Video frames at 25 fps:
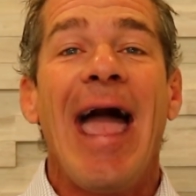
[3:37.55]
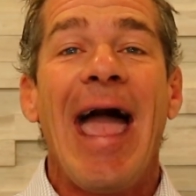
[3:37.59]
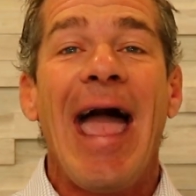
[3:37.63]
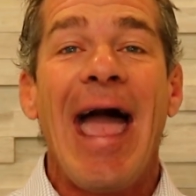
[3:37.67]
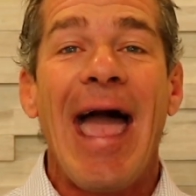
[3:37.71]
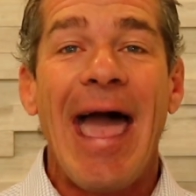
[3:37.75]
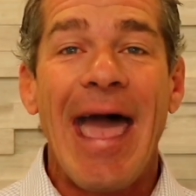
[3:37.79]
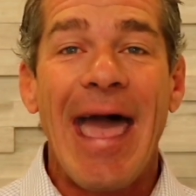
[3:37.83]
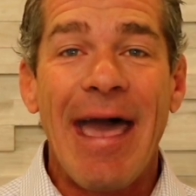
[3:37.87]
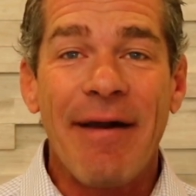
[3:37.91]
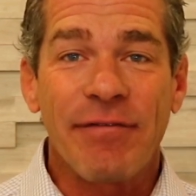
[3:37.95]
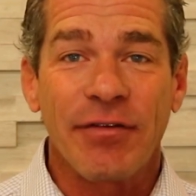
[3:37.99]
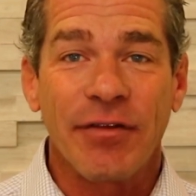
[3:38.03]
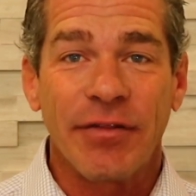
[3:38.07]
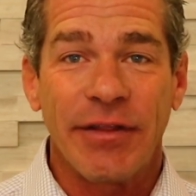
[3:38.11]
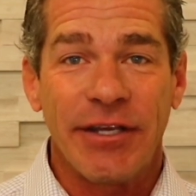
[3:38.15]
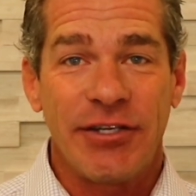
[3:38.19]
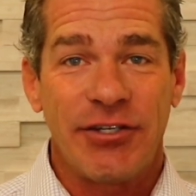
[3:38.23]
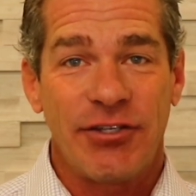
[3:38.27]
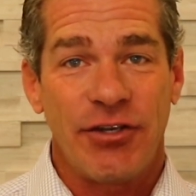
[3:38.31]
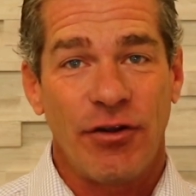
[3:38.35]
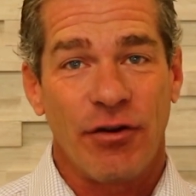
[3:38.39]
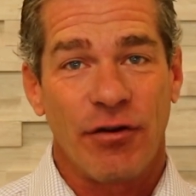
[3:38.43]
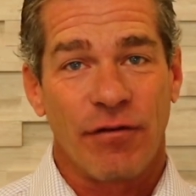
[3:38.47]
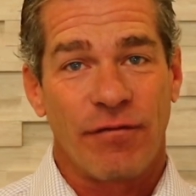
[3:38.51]
heavily
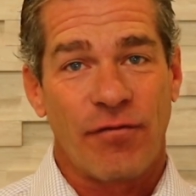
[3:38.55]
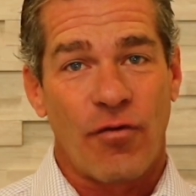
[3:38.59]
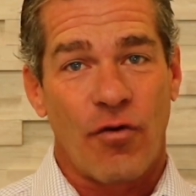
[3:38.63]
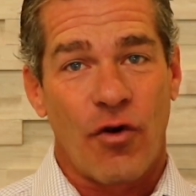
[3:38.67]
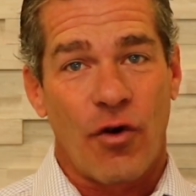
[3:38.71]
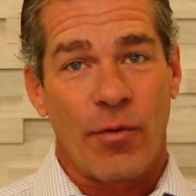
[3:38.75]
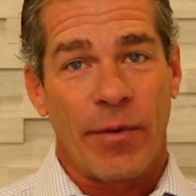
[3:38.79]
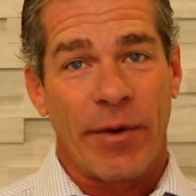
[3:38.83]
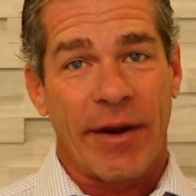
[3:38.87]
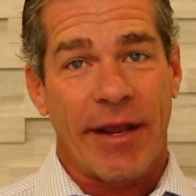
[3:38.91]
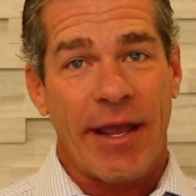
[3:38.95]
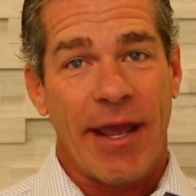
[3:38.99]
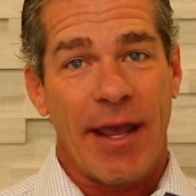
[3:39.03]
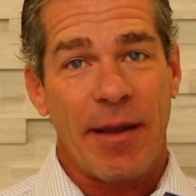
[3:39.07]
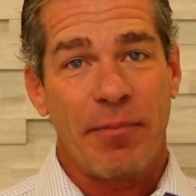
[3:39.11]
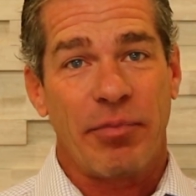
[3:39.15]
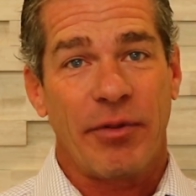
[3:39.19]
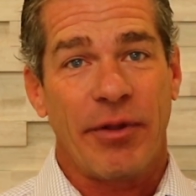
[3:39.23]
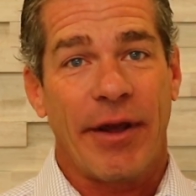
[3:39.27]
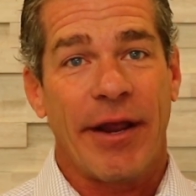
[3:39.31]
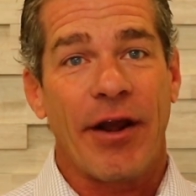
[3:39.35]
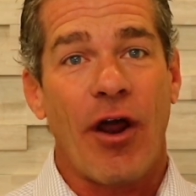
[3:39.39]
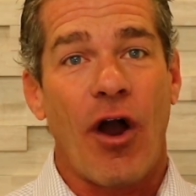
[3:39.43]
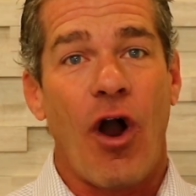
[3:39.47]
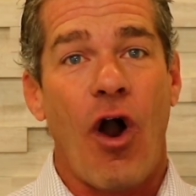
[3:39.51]
to your 401k
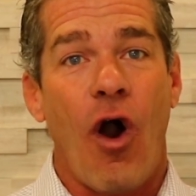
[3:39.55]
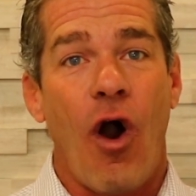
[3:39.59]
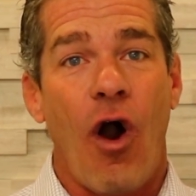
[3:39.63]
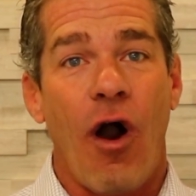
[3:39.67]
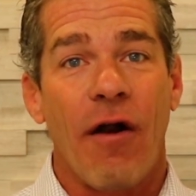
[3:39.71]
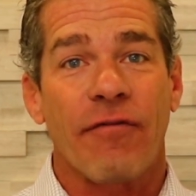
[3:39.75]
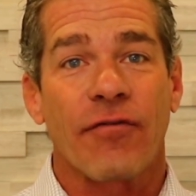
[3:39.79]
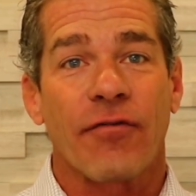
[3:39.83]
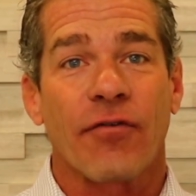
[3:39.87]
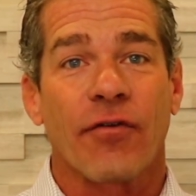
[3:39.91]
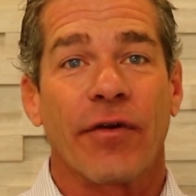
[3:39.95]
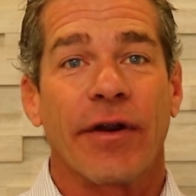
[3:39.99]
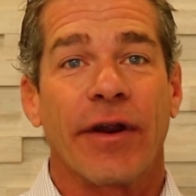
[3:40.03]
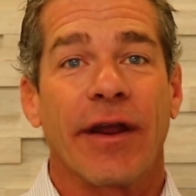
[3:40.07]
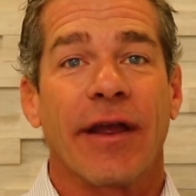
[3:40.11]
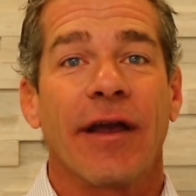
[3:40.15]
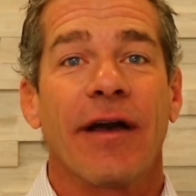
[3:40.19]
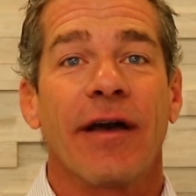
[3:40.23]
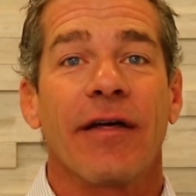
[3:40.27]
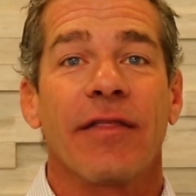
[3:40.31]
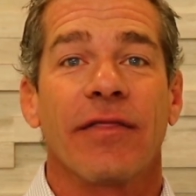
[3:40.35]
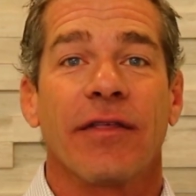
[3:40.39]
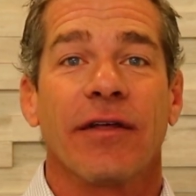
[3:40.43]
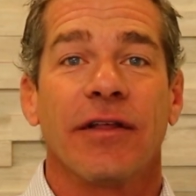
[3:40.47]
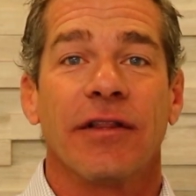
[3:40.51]
plan,
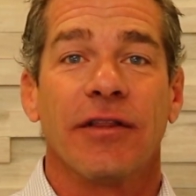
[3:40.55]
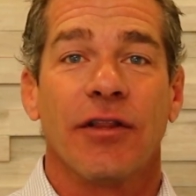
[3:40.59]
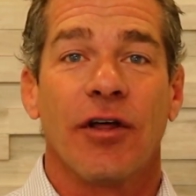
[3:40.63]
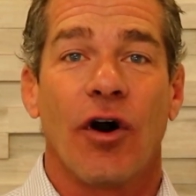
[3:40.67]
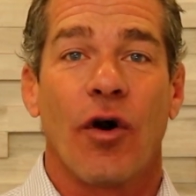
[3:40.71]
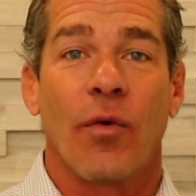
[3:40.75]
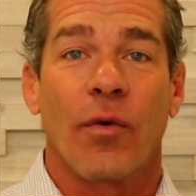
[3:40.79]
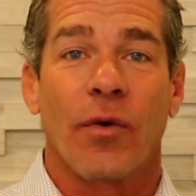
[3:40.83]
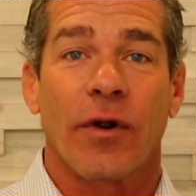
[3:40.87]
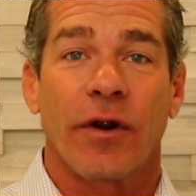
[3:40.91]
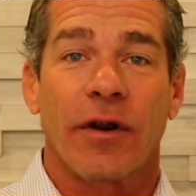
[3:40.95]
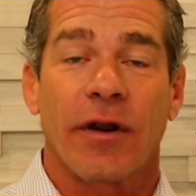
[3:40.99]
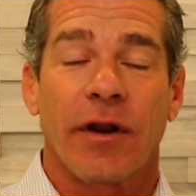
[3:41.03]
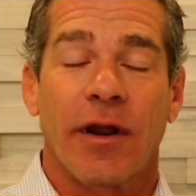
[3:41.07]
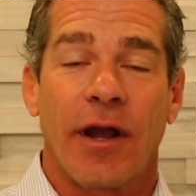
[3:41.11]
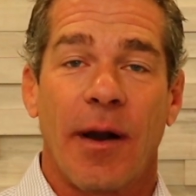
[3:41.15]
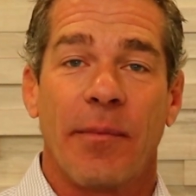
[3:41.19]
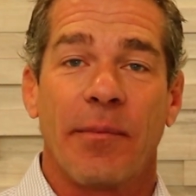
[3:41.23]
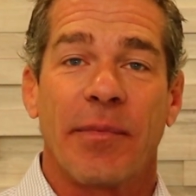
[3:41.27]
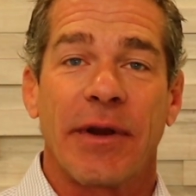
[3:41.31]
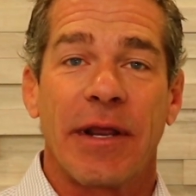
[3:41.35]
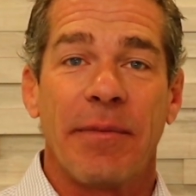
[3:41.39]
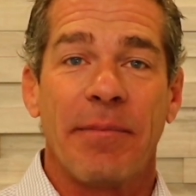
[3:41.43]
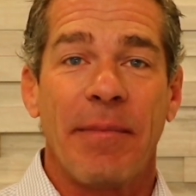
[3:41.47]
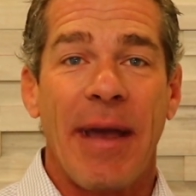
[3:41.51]
offering the lower
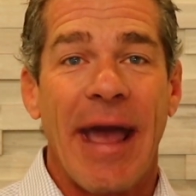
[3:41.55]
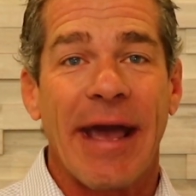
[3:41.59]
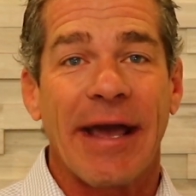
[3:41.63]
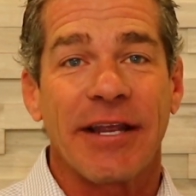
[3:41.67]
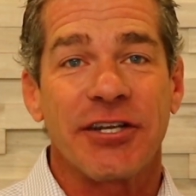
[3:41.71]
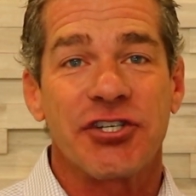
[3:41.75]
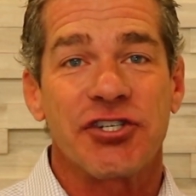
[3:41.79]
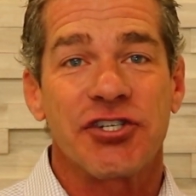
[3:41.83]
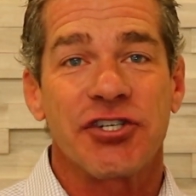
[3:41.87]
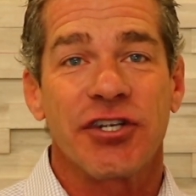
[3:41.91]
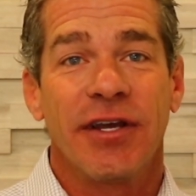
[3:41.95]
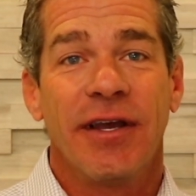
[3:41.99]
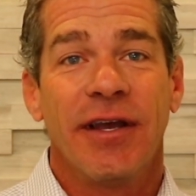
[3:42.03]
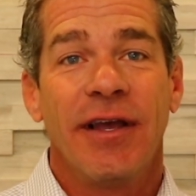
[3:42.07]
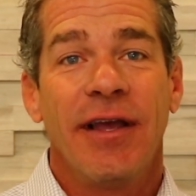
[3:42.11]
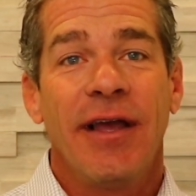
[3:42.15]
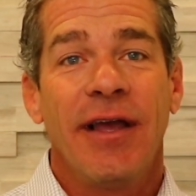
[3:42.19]
company match.